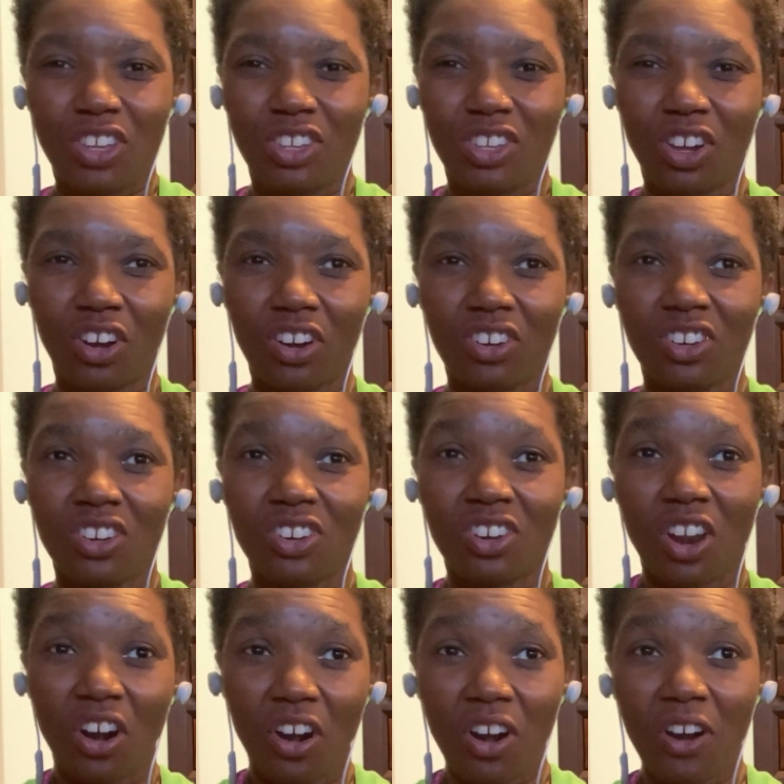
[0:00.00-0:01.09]
Your
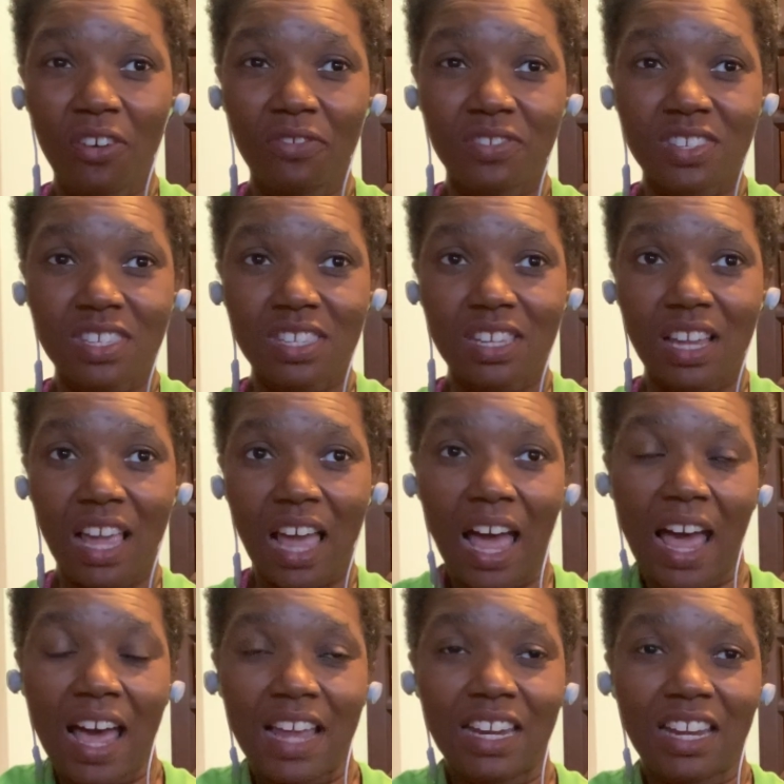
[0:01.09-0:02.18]
nerves
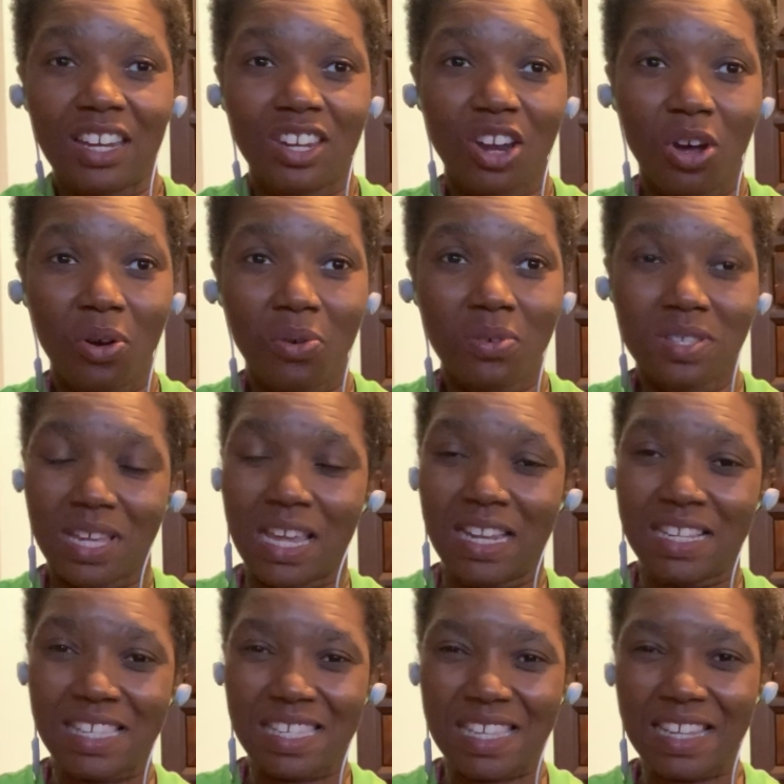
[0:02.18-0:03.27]
kind of knows
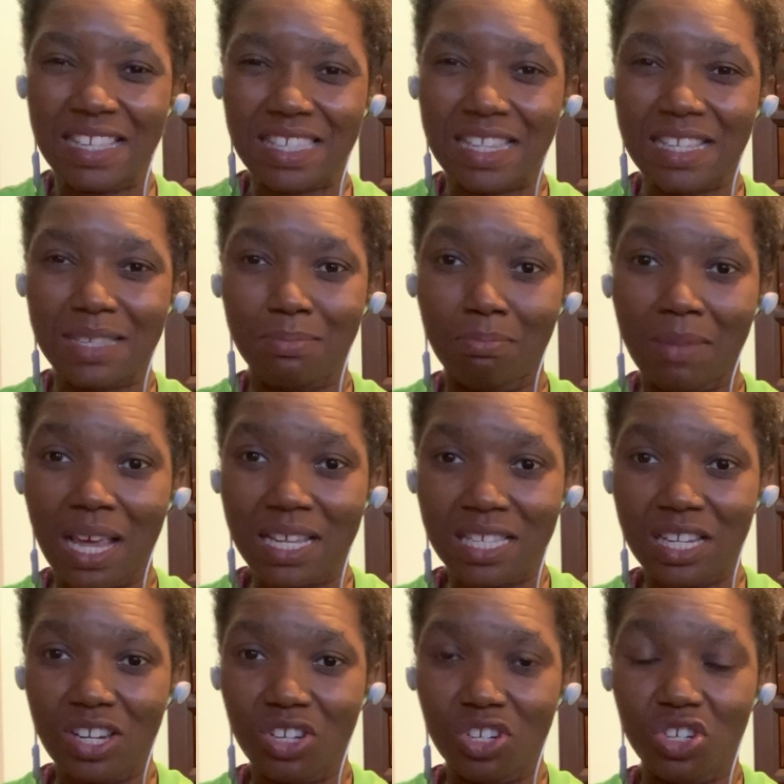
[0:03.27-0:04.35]
and sends this
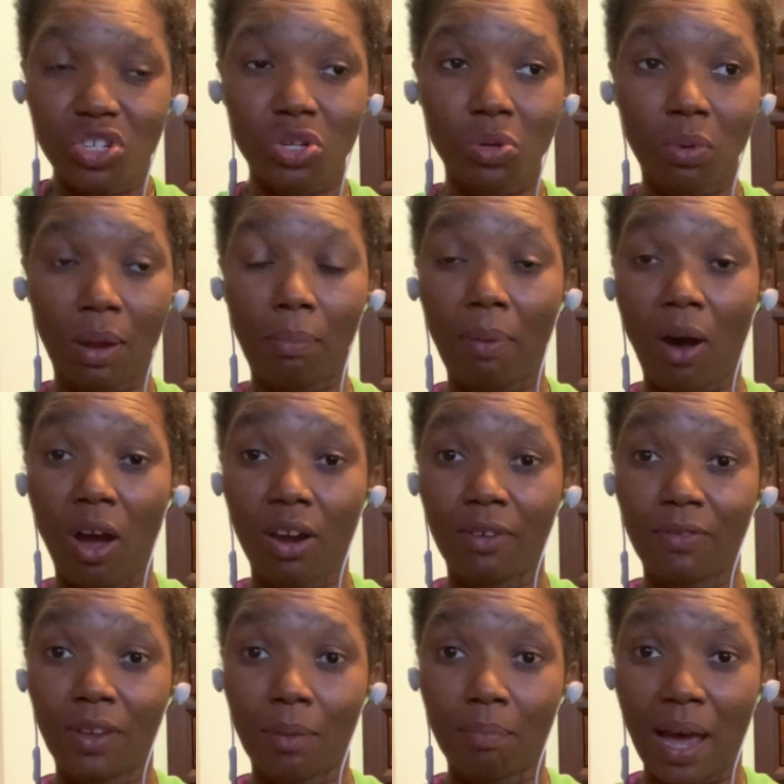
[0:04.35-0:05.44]
message to a part of
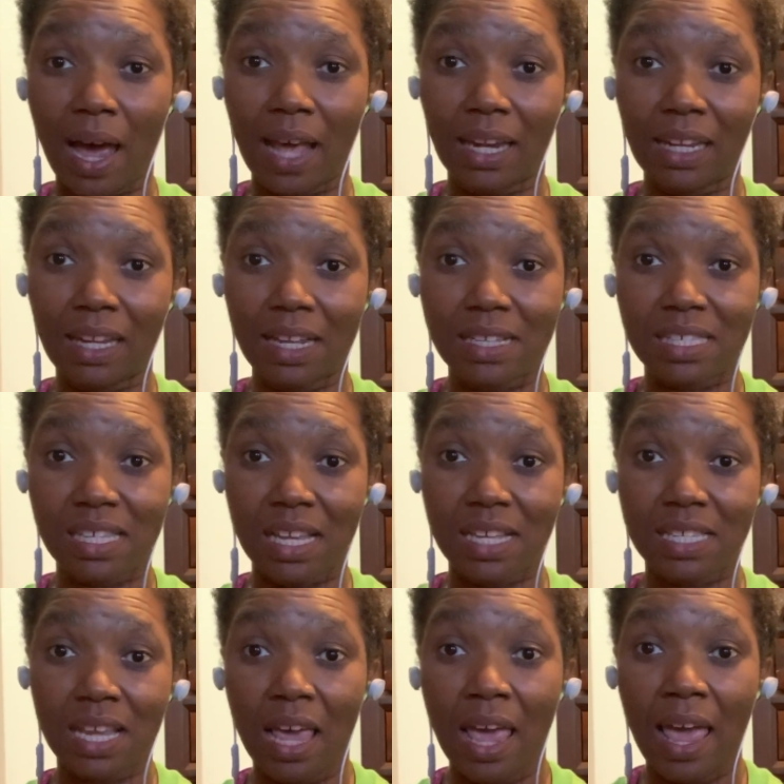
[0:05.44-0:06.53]
your body that
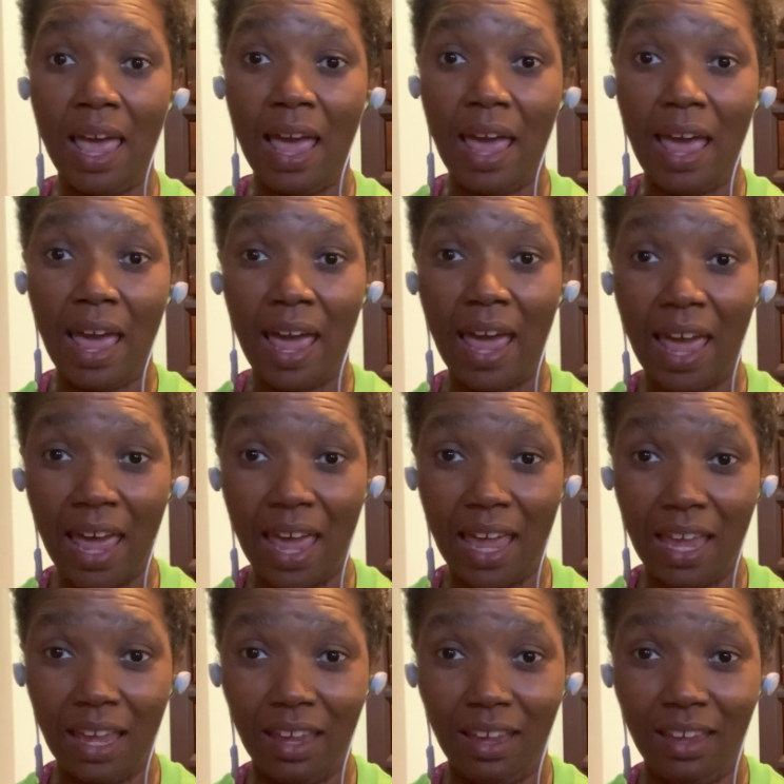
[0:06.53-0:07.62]
says,
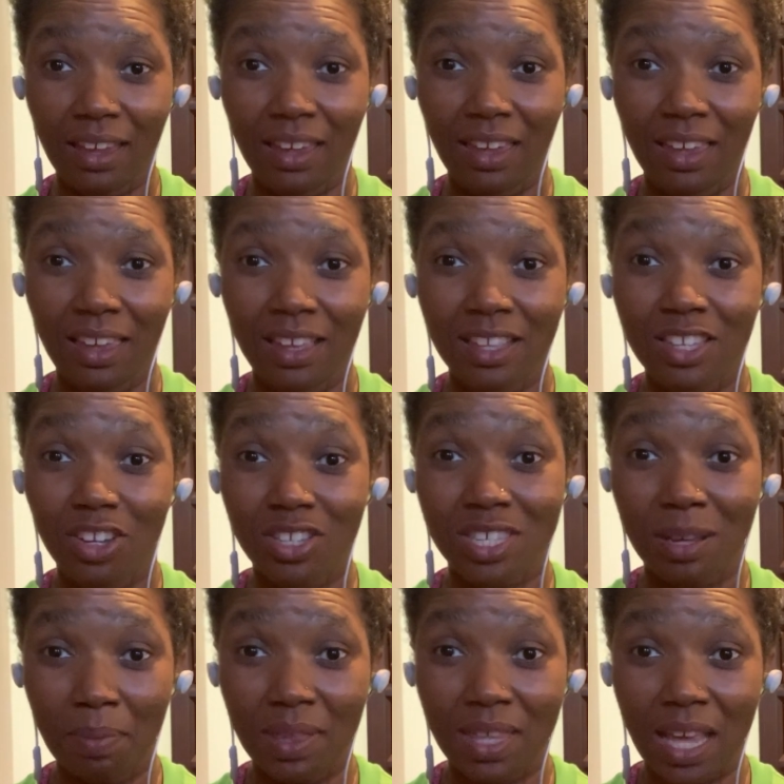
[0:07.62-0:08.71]
hey, your
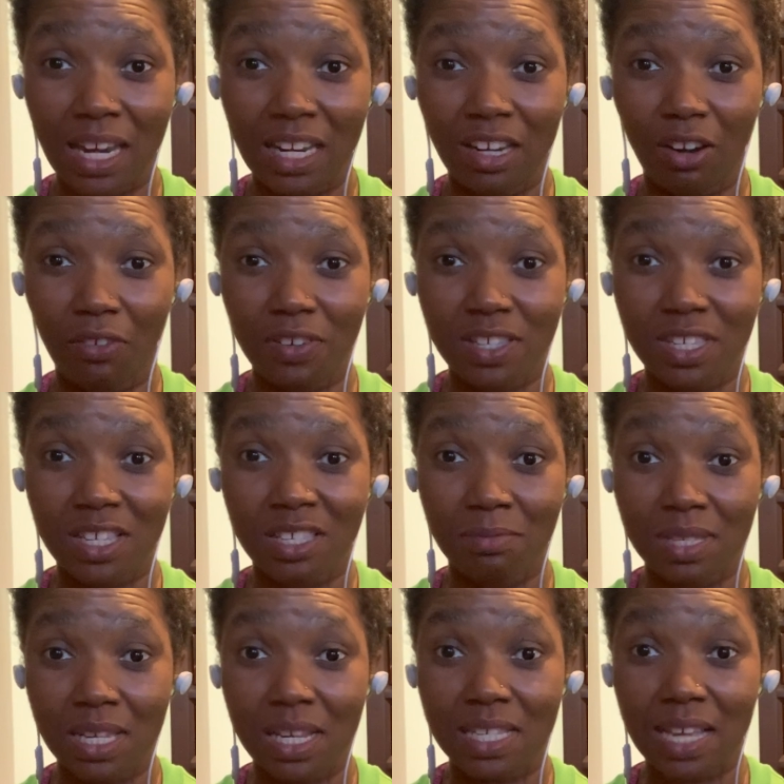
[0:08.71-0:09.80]
sympathetic nervous system
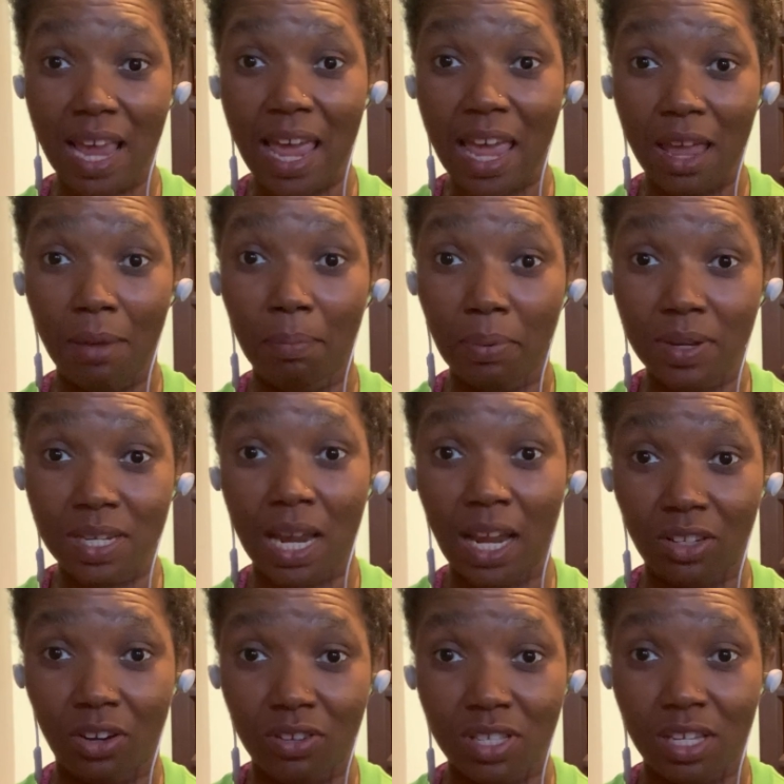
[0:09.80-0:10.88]
says, hey,
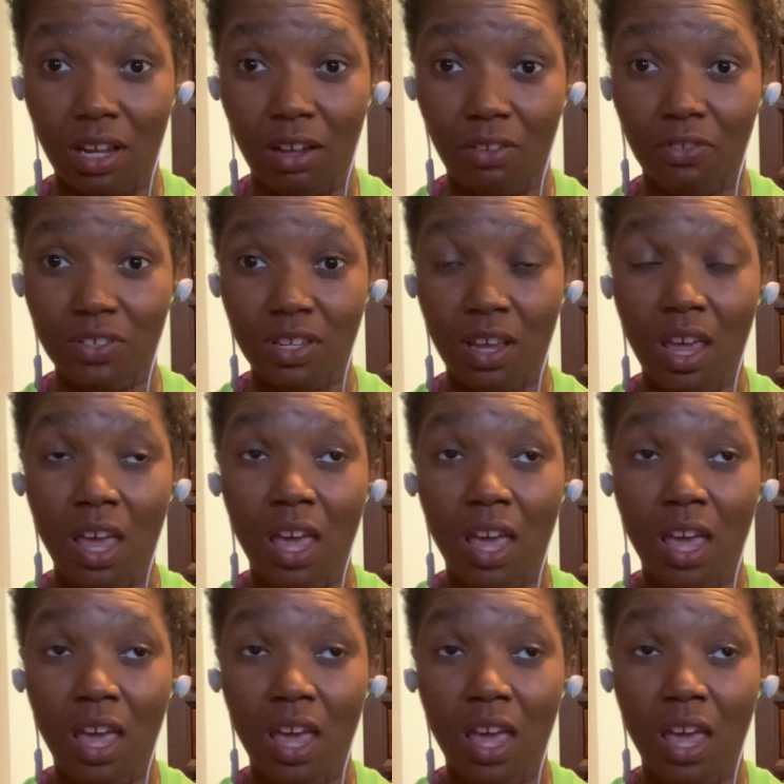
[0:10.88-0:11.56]
protect ourselves.